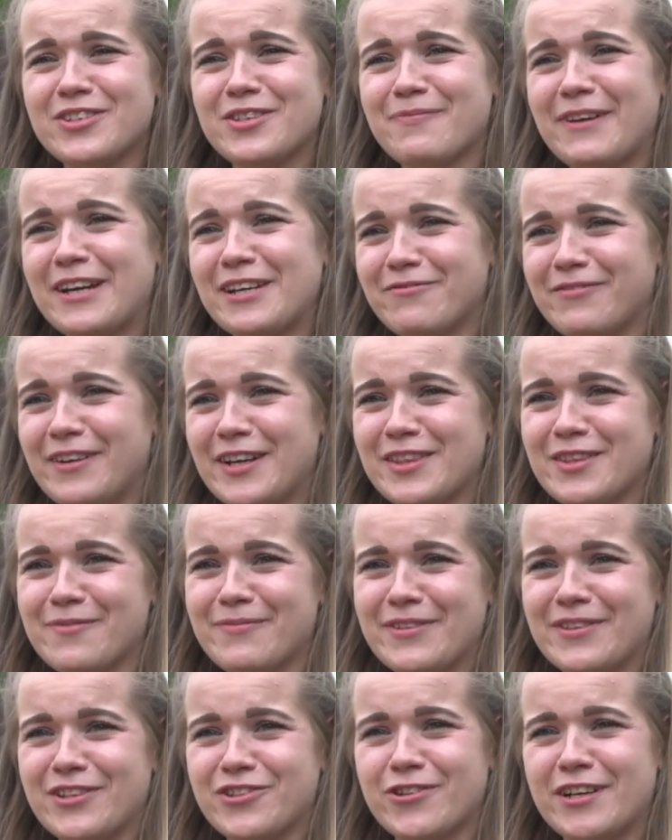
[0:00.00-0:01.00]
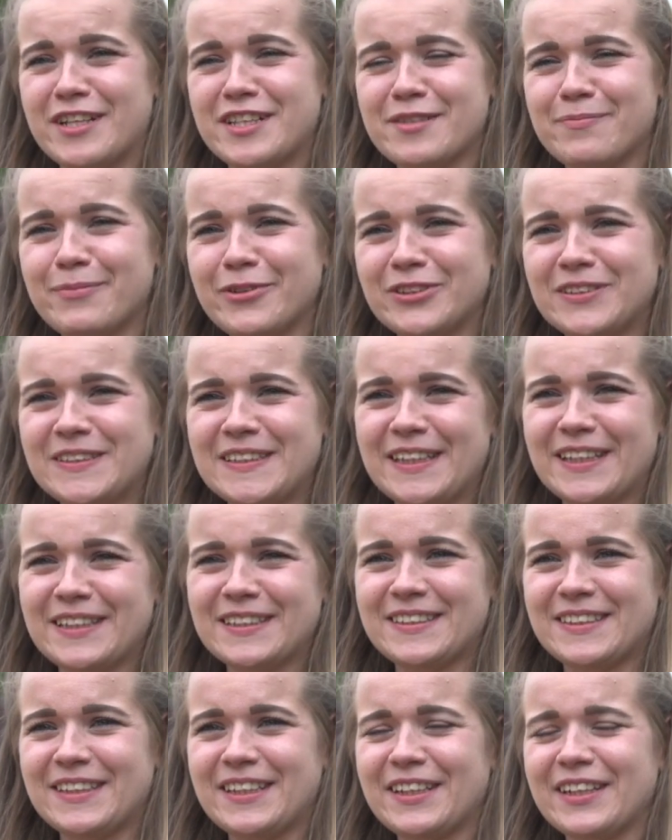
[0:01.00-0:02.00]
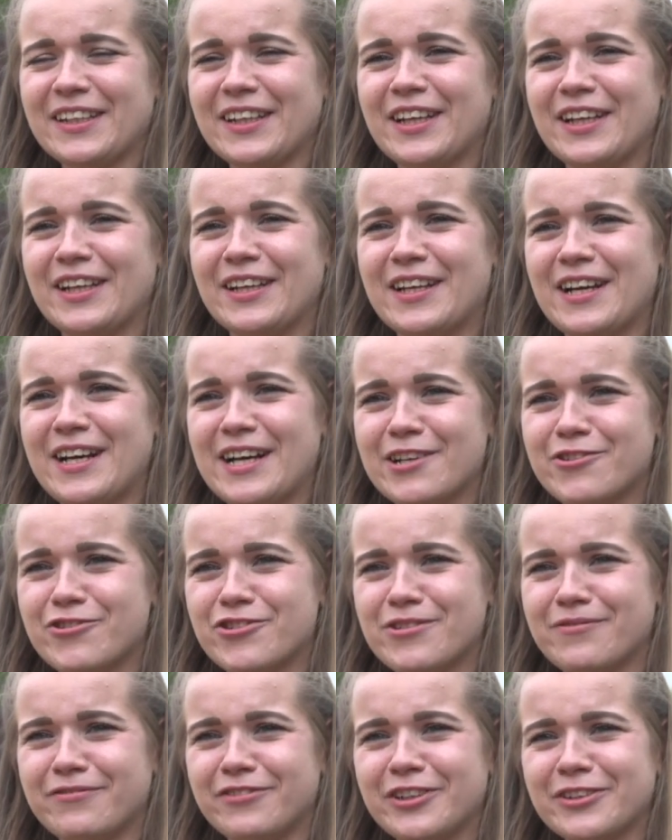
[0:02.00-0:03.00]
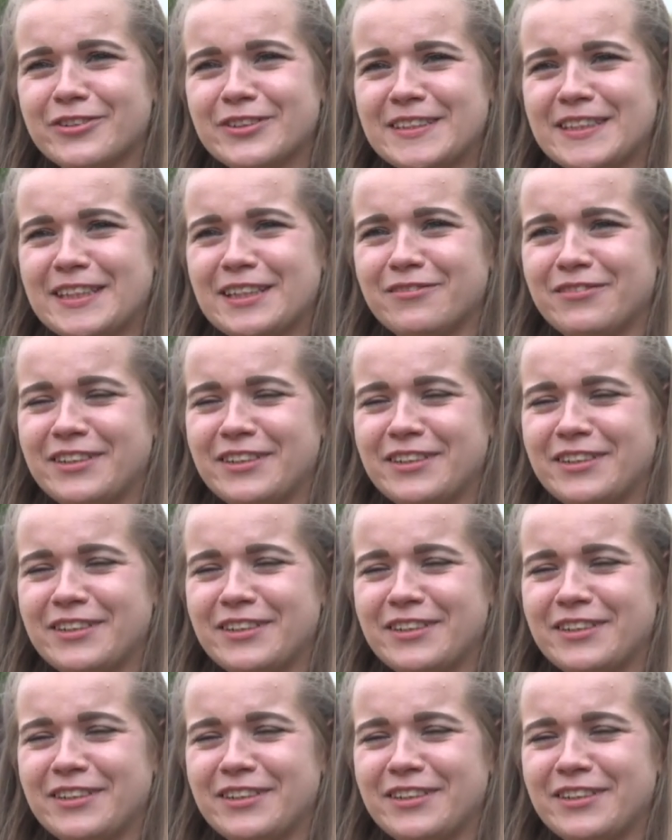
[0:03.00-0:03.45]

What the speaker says: You might find them in the transport sector, in hydrogen fuel cell